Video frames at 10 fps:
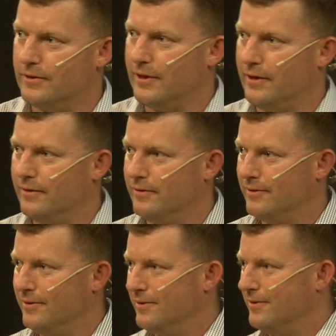Okay?
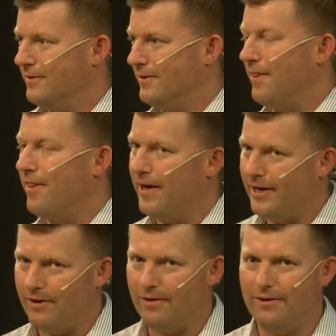And
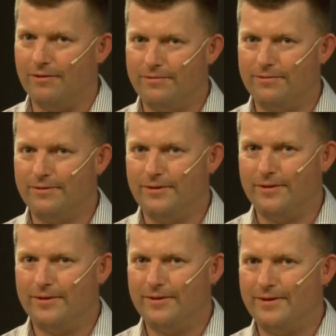they don't laugh.
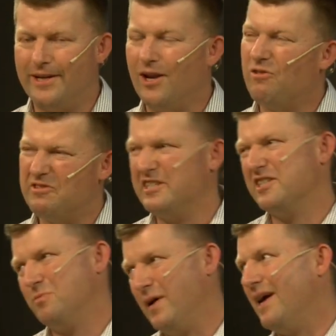They laugh in
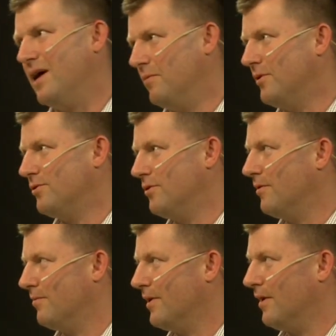despair, most of
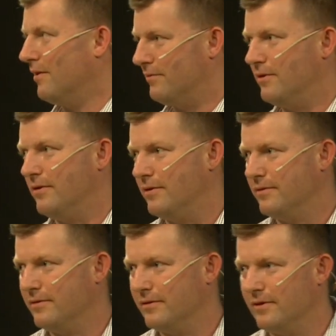them. They'd love to do
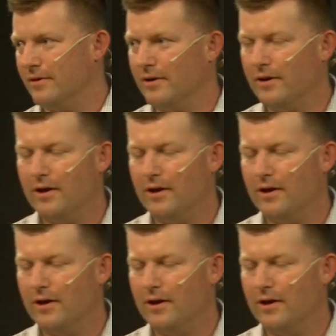this. Okay.